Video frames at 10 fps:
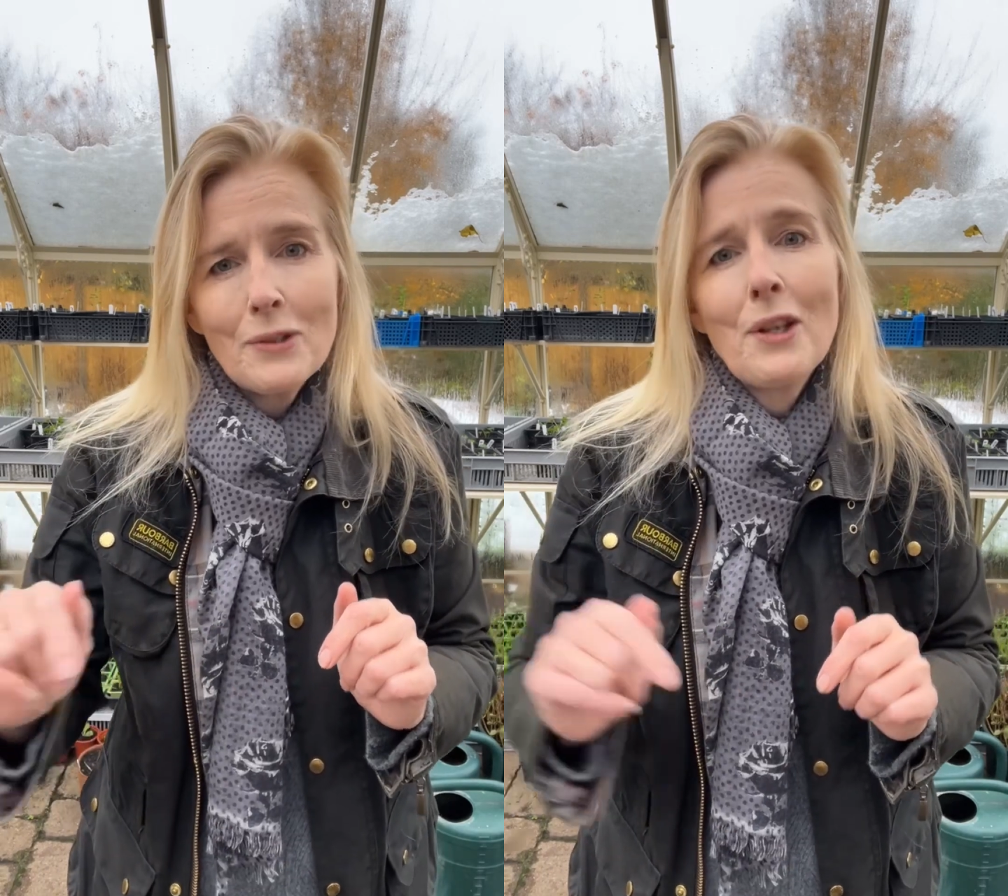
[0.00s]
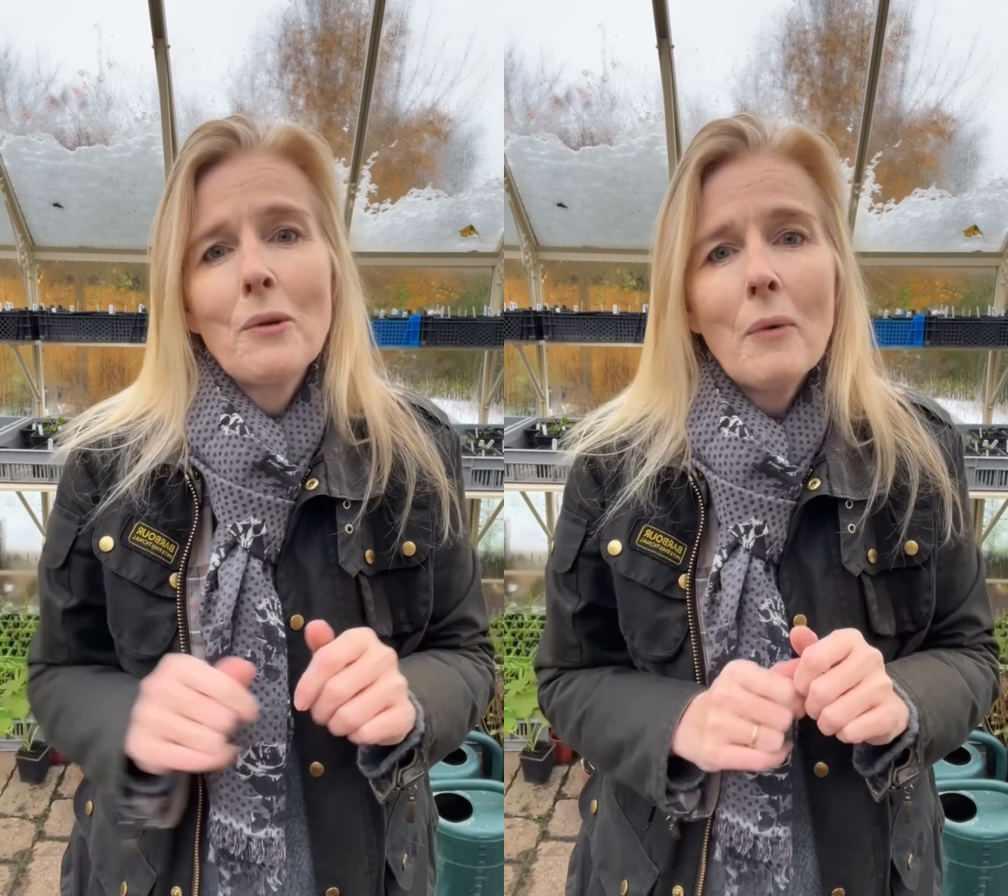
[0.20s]

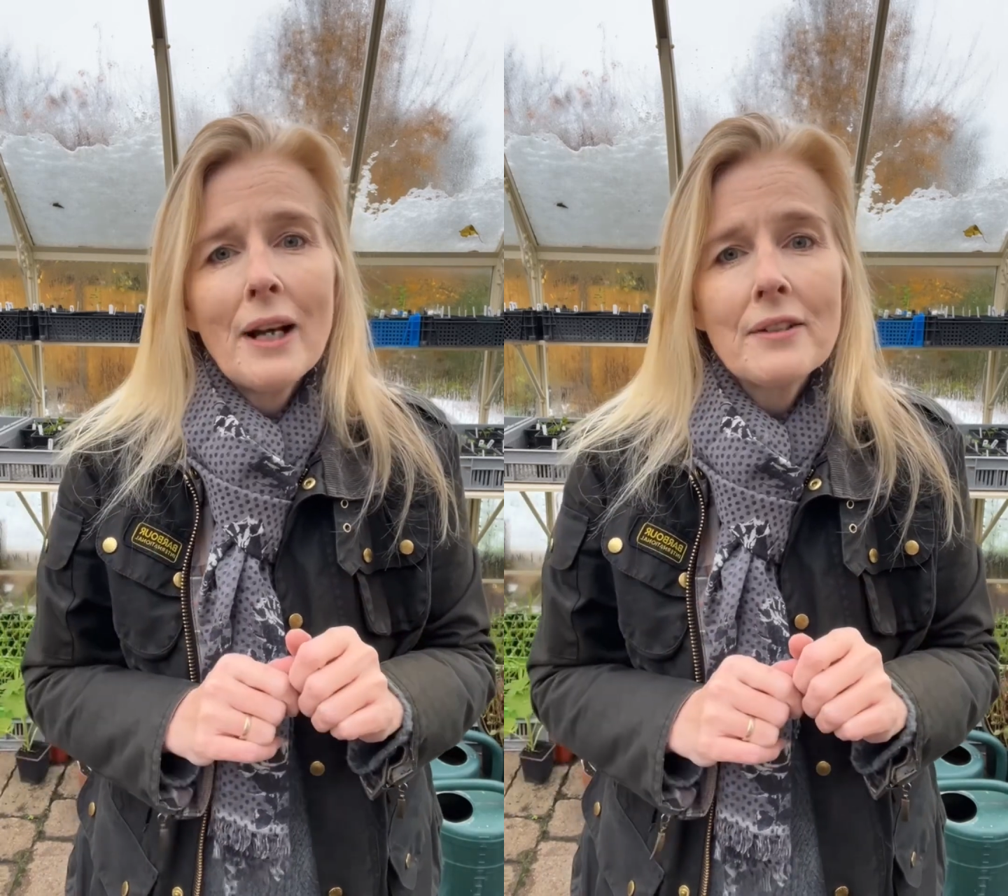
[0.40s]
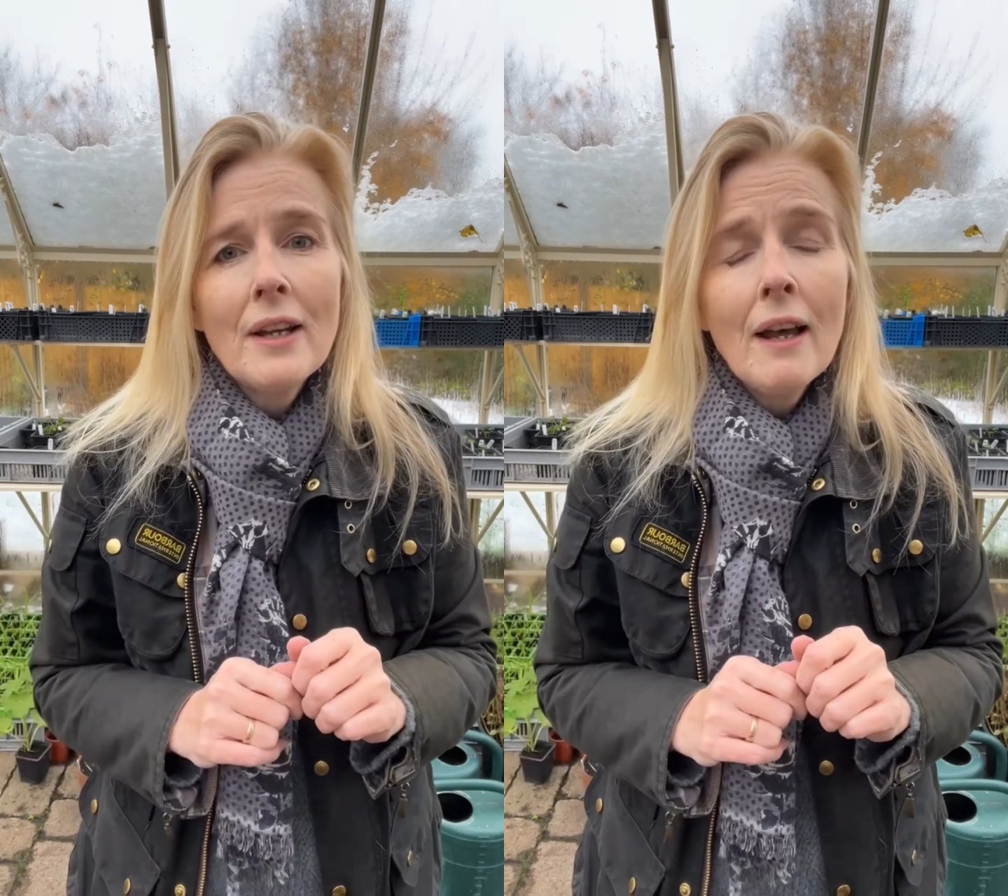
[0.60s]

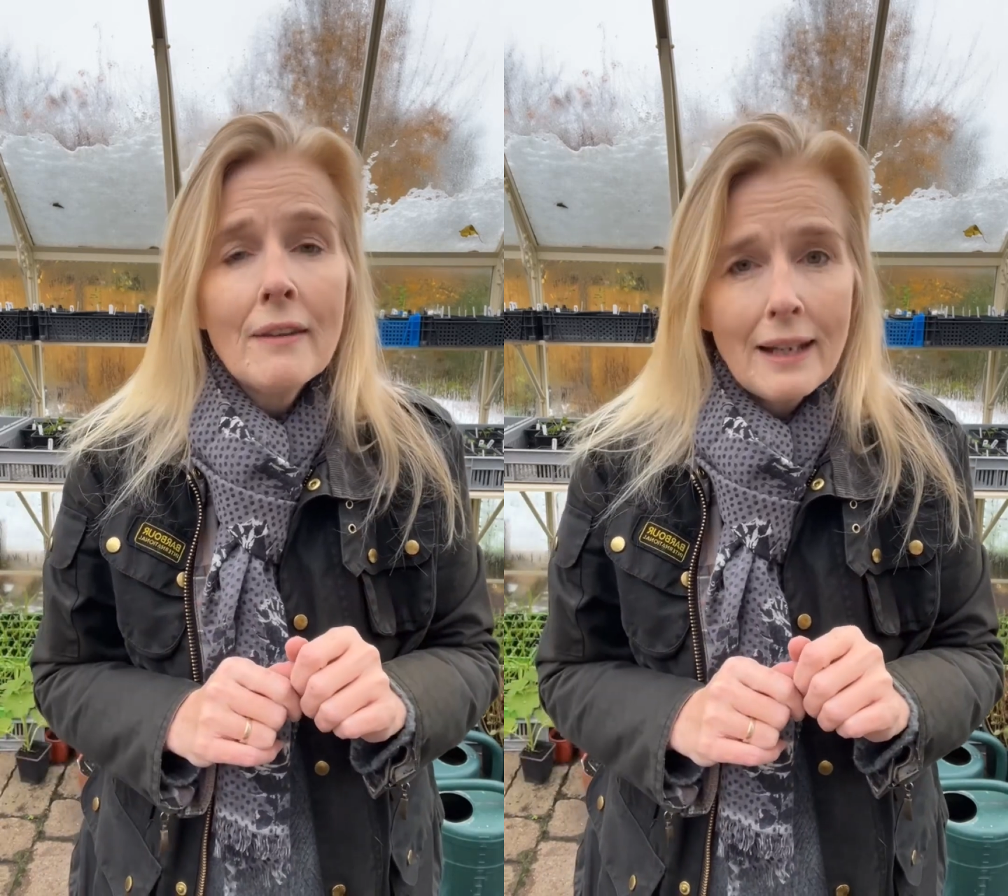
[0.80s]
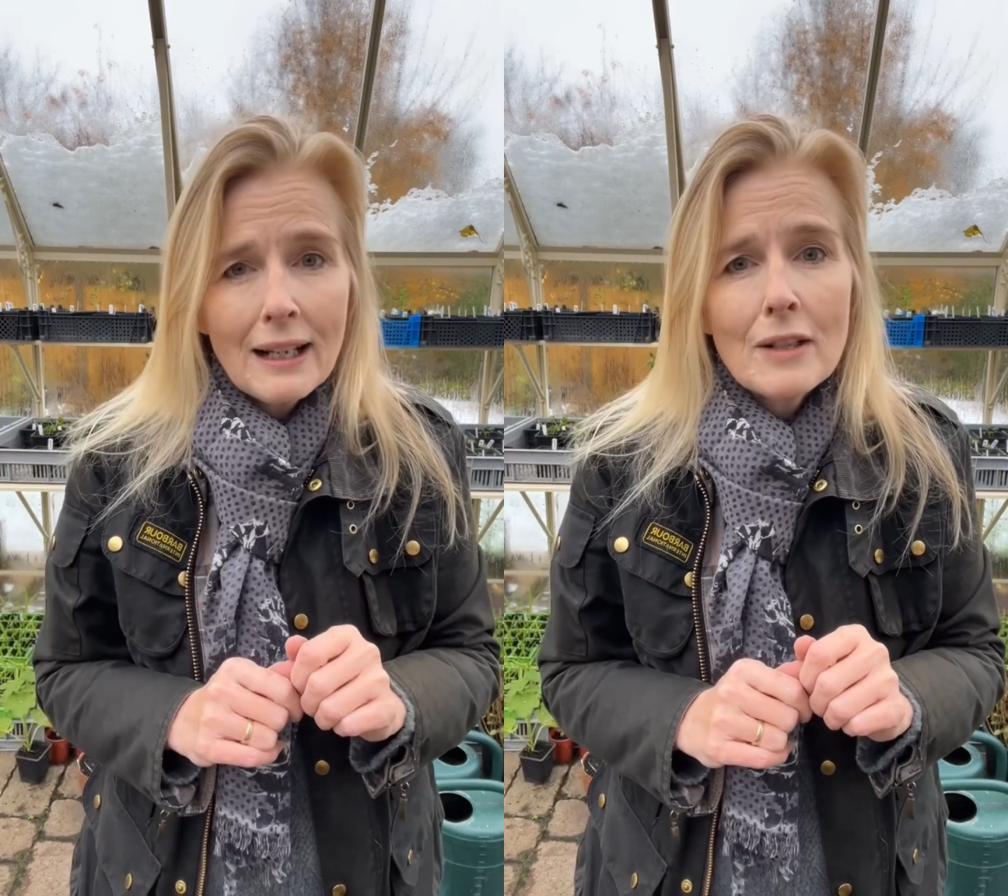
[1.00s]
otherwise
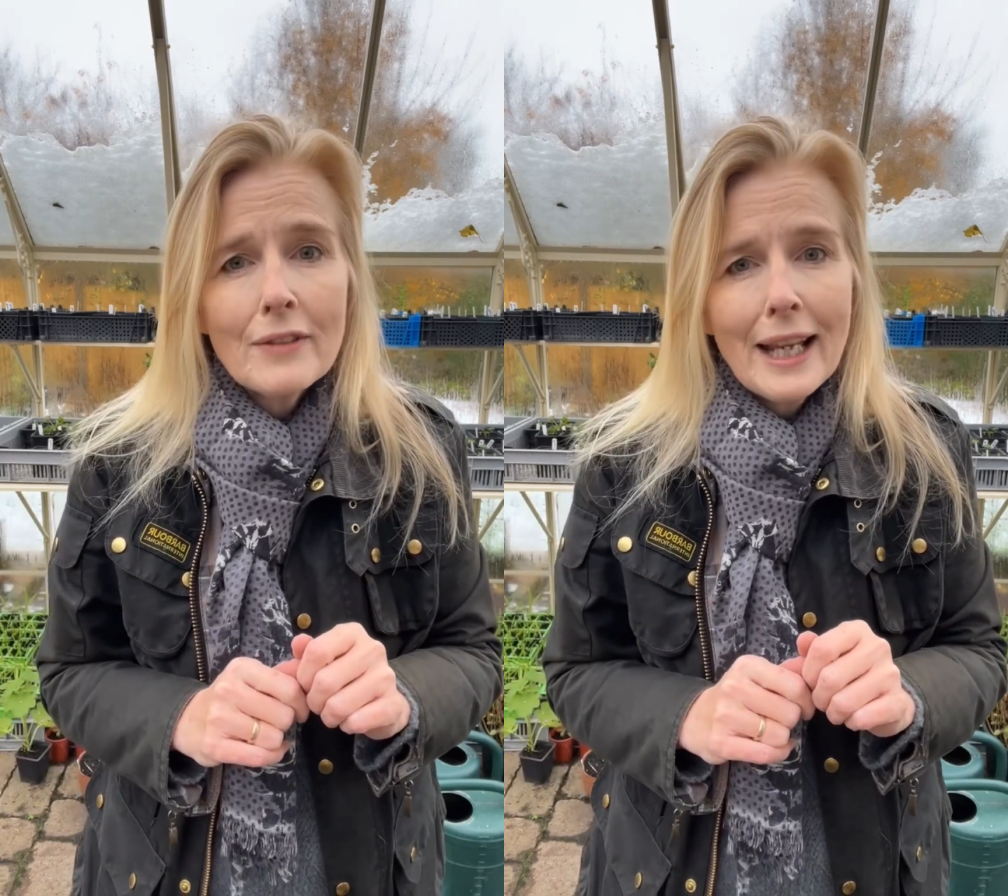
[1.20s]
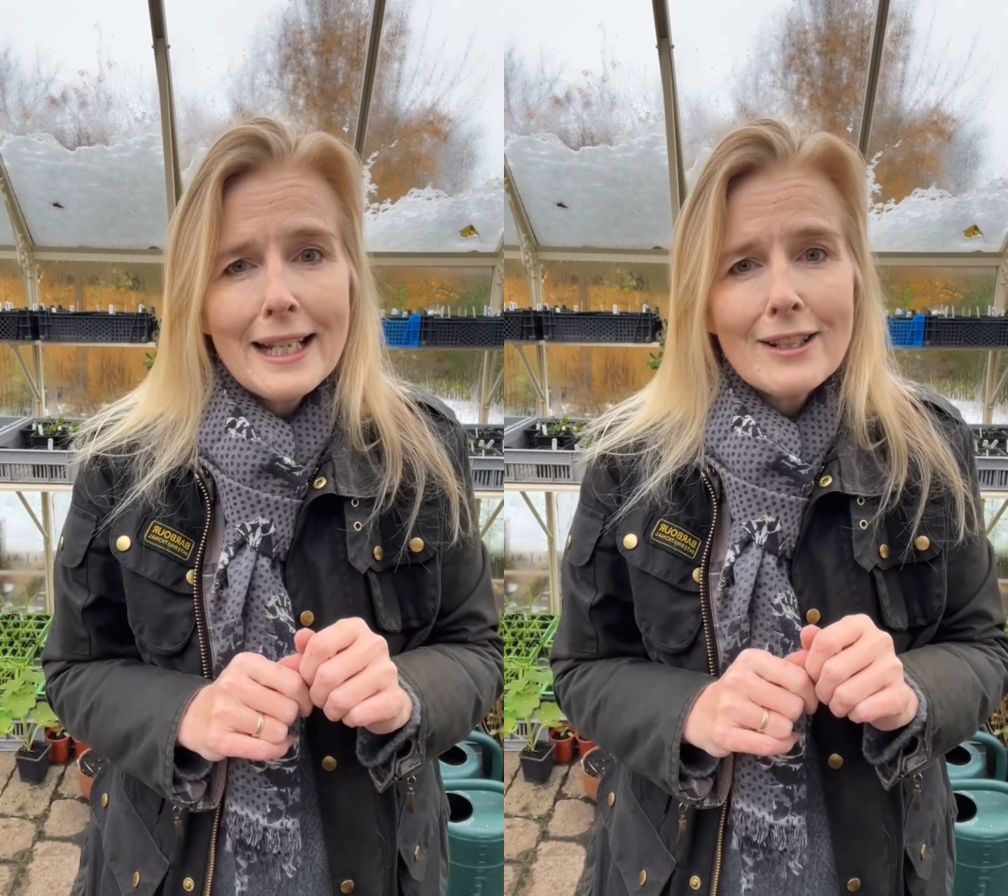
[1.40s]
they'll
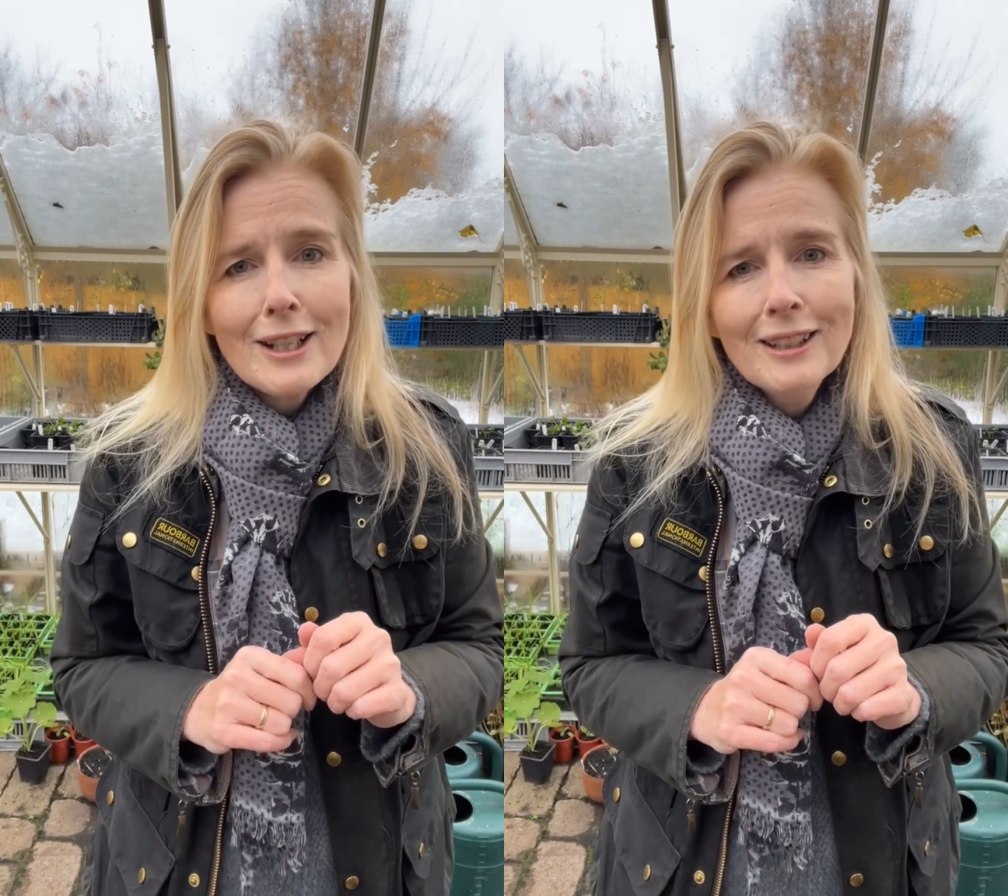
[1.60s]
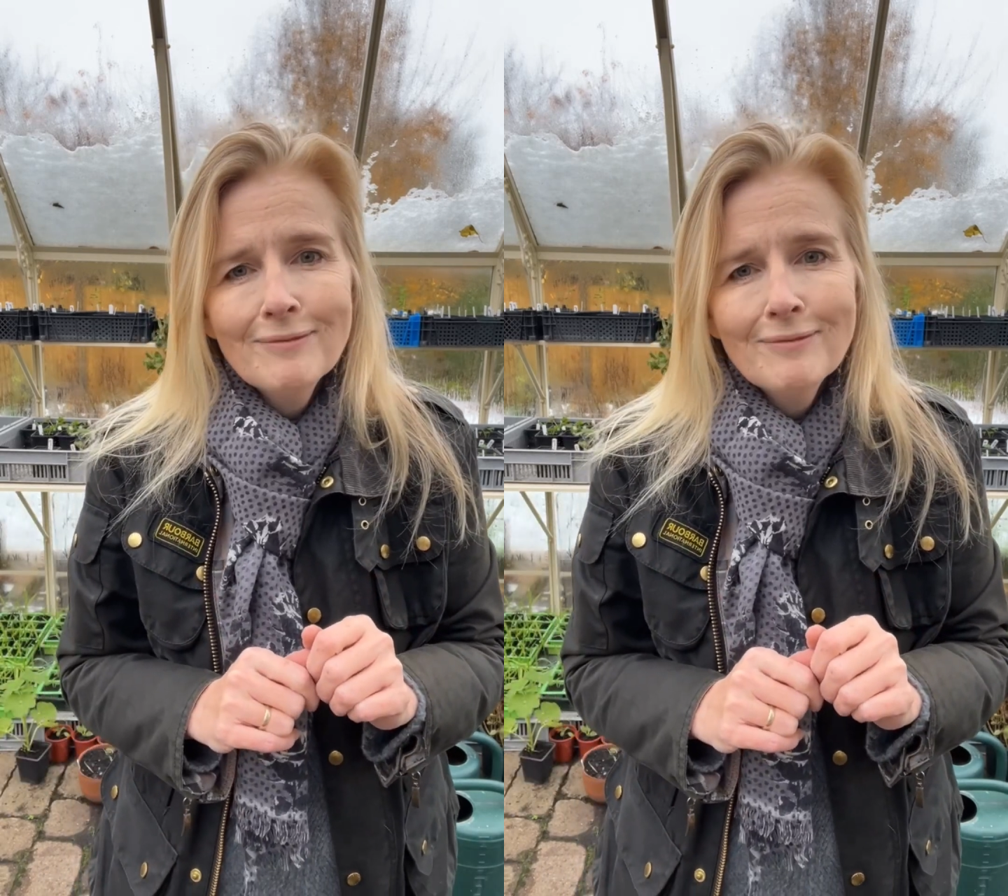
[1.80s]
overheat.